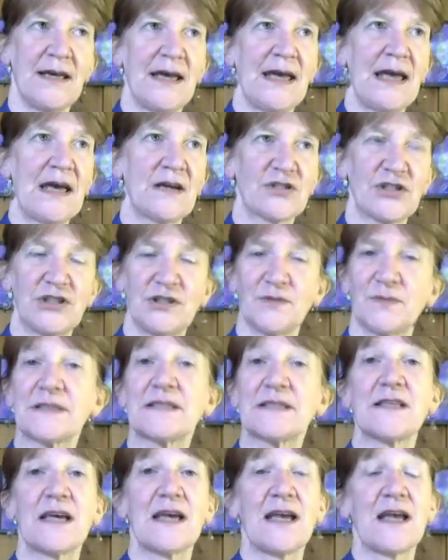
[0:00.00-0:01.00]
how she would
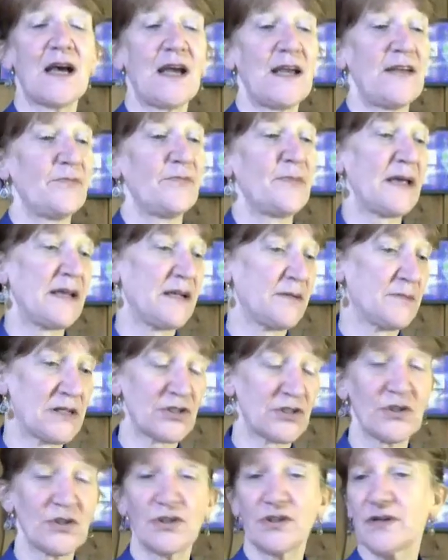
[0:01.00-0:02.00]
say, I have pain in my
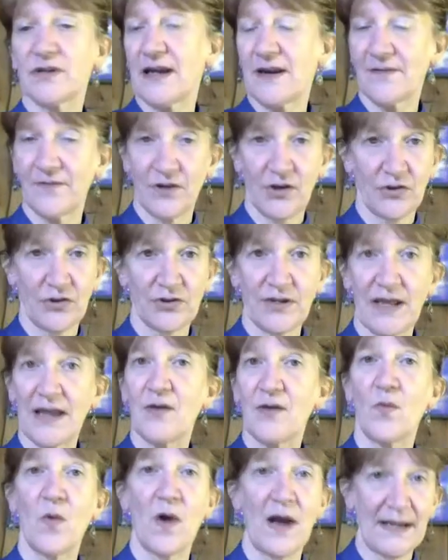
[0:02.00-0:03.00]
shoulder every other day.
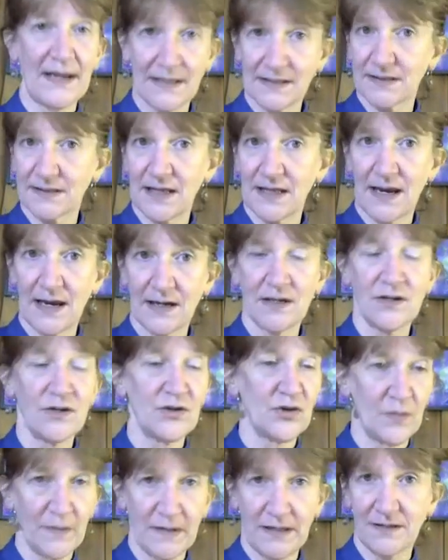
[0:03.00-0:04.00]
Why is that?
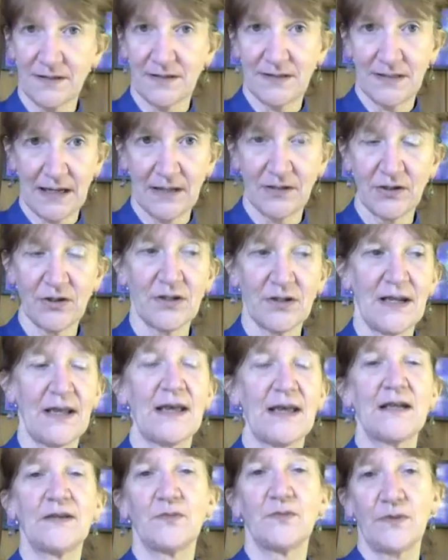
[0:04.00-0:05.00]
Nobody could tell her.
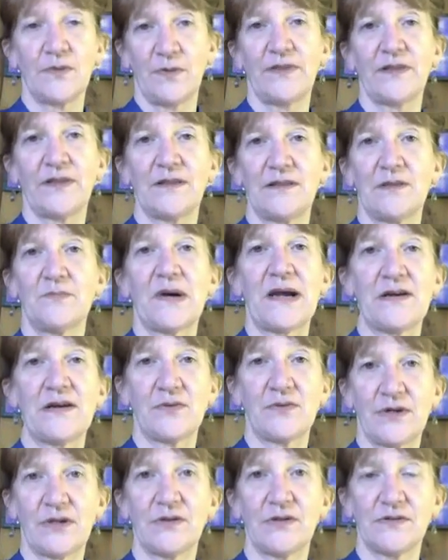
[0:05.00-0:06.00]
And within the
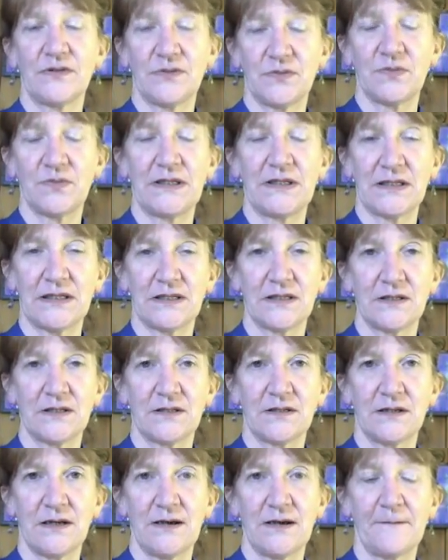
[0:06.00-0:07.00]
biocodes, we can,
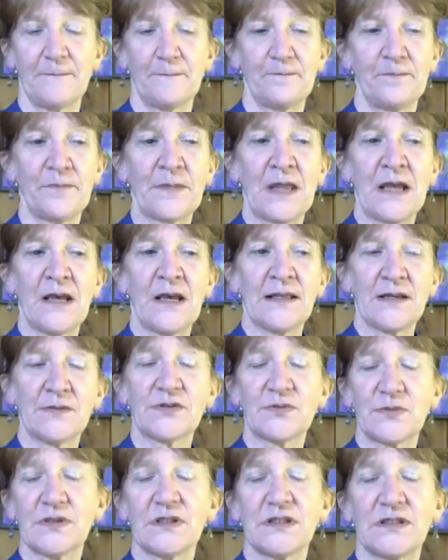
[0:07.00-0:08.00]
that
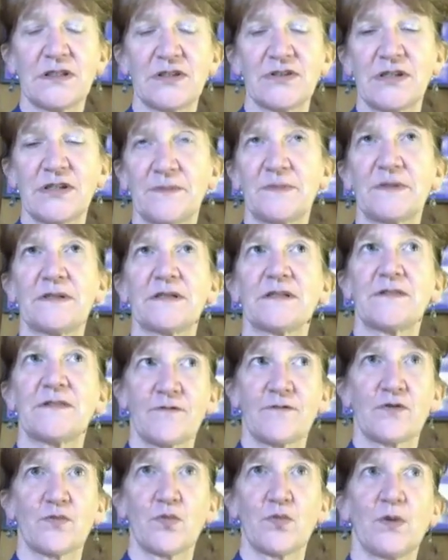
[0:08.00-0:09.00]
was really another impetus
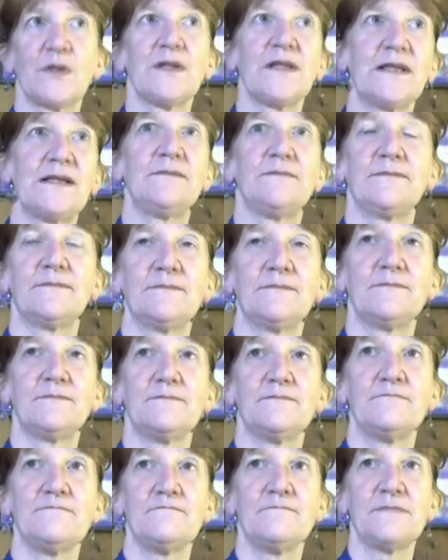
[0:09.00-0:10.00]
for really
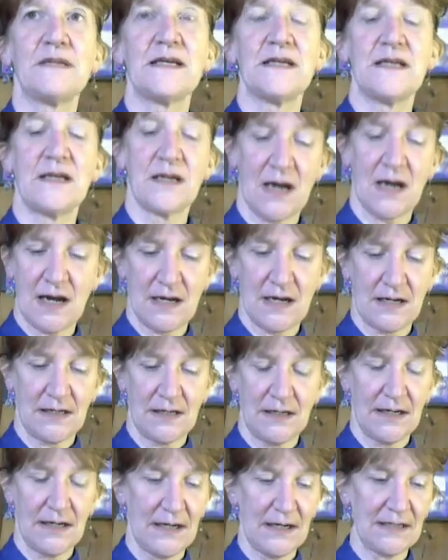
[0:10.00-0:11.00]
me
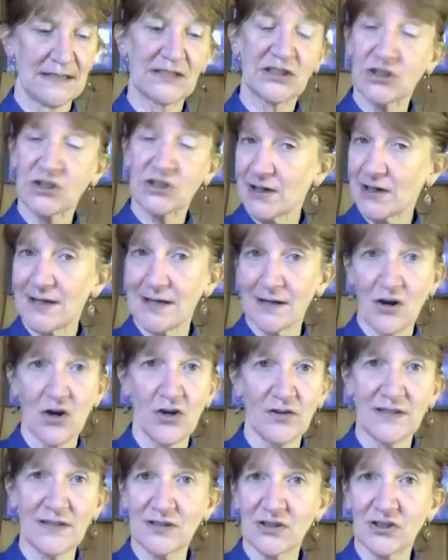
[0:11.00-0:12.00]
studying
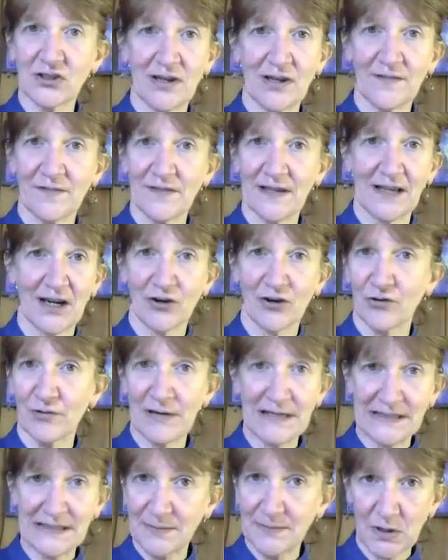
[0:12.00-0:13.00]
all this stuff like a
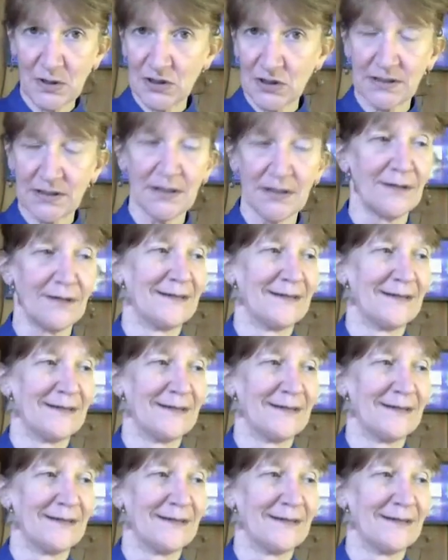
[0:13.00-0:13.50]
crazy person.